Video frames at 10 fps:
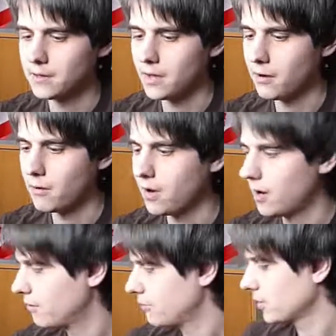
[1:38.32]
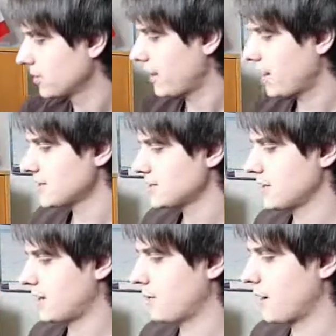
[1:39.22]
Now, for the glass,
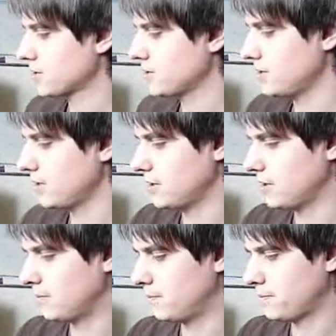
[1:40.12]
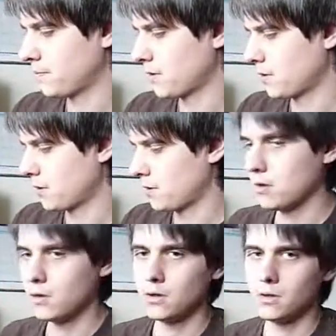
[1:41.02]
I'm actually
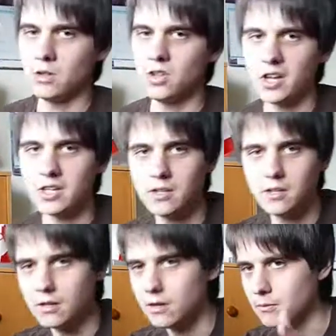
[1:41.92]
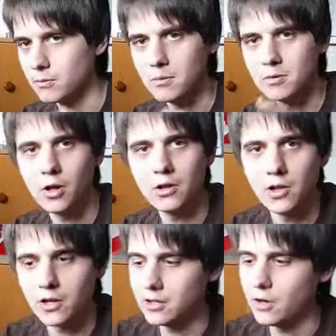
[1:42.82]
the lucky, maybe not
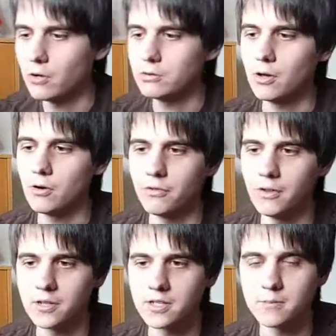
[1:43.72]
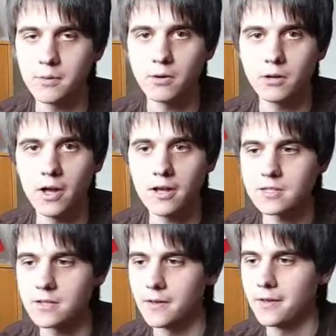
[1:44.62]
lucky owner of the Sapporo glass,
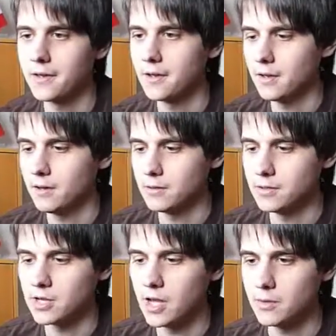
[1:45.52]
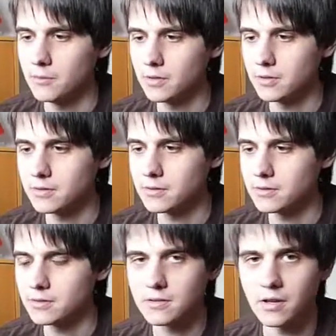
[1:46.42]
which came in a
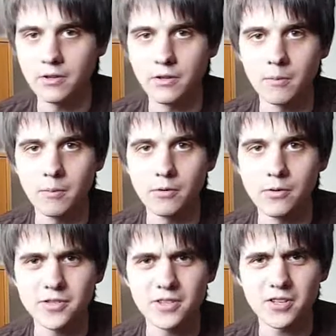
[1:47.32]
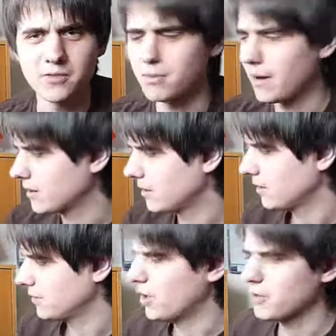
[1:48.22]
kind of like bonus selection pack.
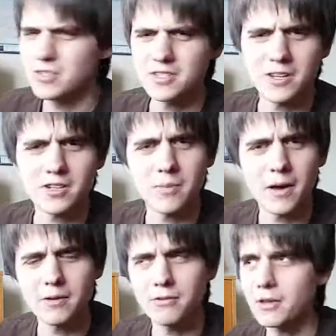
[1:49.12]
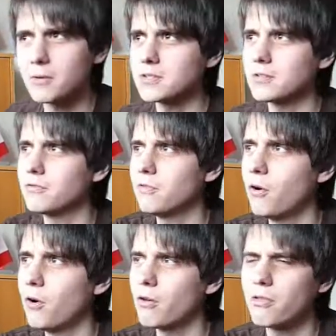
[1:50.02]
Not even a selection pack, I think it was a
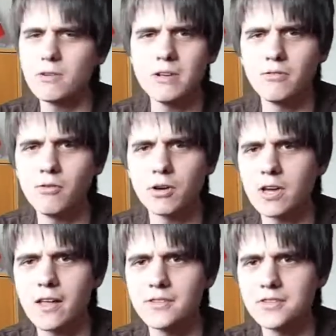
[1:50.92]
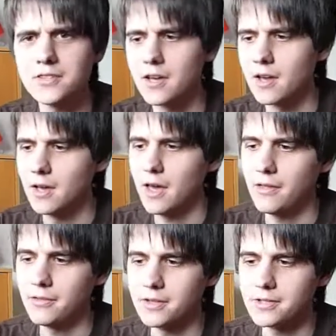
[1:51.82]
4 cans
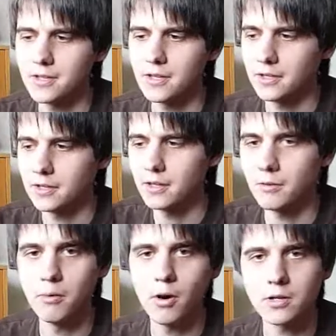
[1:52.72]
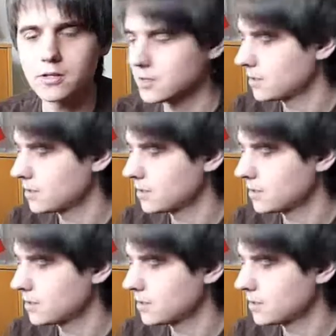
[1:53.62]
and this thing in a little box.